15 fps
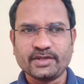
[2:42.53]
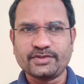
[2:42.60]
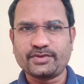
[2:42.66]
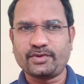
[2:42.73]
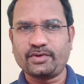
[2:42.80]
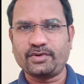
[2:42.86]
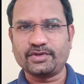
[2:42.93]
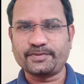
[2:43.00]

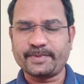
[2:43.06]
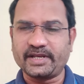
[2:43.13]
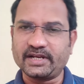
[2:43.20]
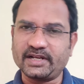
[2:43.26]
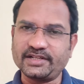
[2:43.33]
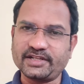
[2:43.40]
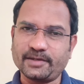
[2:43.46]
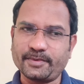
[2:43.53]
So
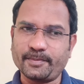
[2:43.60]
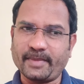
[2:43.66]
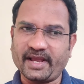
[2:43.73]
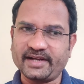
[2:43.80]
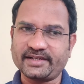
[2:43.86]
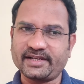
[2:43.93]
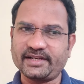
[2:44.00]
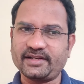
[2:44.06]
spherical shaped
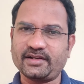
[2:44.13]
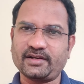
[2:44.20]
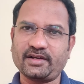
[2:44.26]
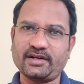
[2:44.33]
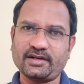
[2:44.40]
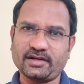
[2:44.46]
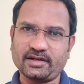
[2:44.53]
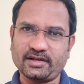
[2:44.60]
bacteria
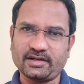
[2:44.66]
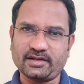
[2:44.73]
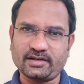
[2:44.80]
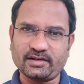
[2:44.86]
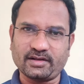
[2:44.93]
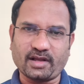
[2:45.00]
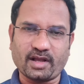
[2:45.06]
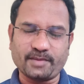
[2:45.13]
are uh,
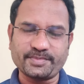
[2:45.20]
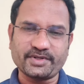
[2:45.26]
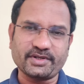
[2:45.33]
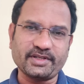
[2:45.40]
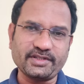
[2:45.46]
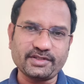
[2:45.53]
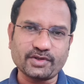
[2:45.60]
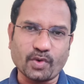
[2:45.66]
uh,
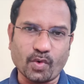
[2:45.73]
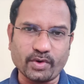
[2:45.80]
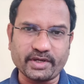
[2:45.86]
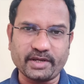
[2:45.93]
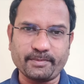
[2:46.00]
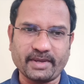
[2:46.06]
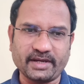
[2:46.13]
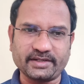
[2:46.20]
option is
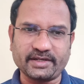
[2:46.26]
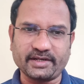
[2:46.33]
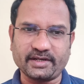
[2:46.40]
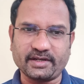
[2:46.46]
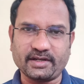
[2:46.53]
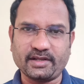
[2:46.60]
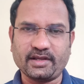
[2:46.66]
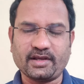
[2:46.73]
Cocci
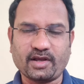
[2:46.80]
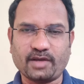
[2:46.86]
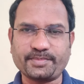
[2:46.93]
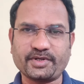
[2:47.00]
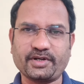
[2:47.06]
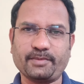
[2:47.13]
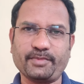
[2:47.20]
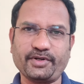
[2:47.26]
bacteria
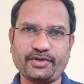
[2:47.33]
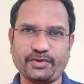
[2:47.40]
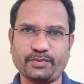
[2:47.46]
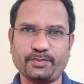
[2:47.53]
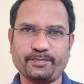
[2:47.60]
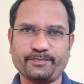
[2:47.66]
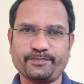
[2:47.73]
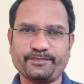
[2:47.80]
option number
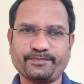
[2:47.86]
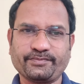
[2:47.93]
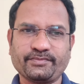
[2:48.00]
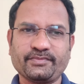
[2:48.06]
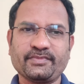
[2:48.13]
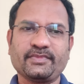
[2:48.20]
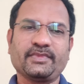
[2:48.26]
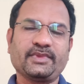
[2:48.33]
two.
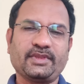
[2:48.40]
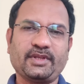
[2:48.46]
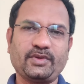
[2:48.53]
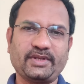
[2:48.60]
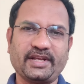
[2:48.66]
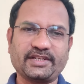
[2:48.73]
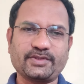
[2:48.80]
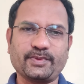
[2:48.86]
Now
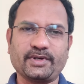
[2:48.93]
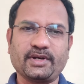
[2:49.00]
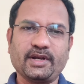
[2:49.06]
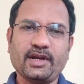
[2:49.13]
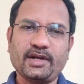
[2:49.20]
the next one.